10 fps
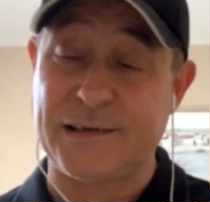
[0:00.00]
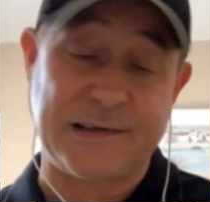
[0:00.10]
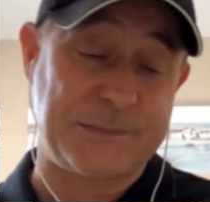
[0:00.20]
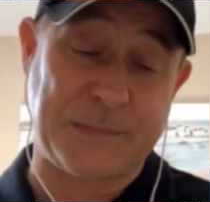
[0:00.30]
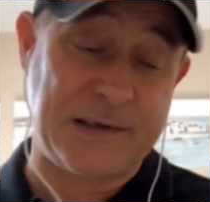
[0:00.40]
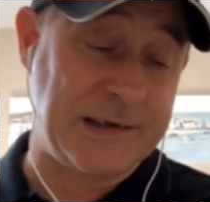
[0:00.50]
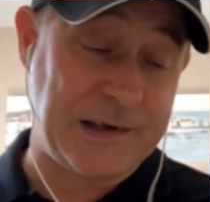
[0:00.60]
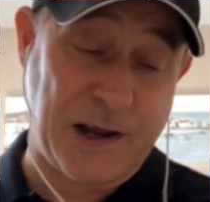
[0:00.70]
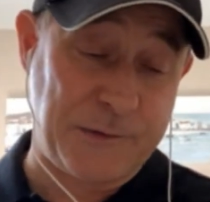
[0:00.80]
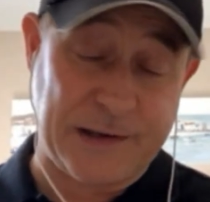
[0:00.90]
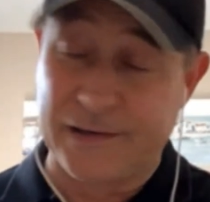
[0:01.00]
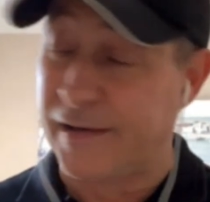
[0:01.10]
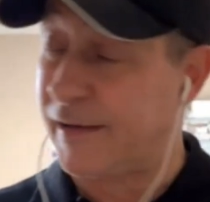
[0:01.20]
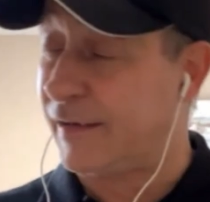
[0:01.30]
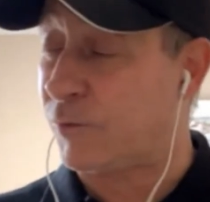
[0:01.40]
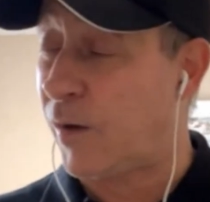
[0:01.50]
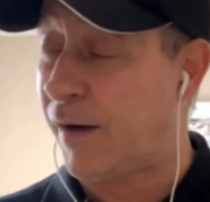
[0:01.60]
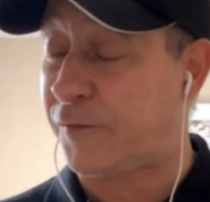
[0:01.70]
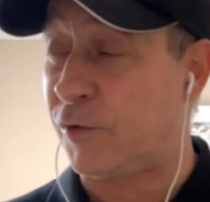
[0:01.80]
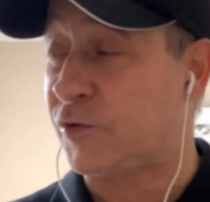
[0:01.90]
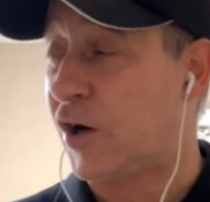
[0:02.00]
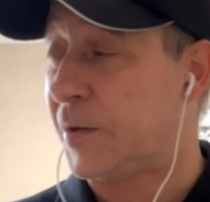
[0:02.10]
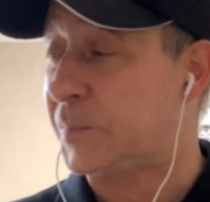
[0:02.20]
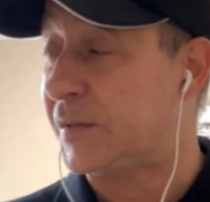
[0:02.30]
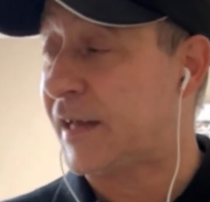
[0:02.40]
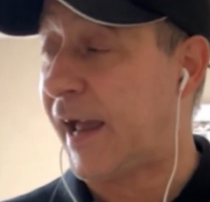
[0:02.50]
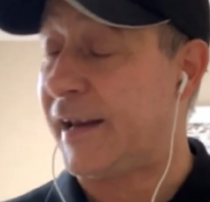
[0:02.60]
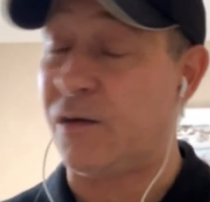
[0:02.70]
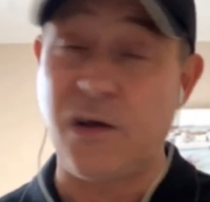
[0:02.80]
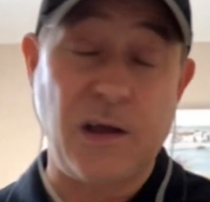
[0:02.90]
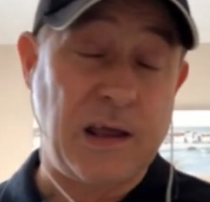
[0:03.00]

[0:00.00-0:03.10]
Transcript: He's in quite a few times been saying,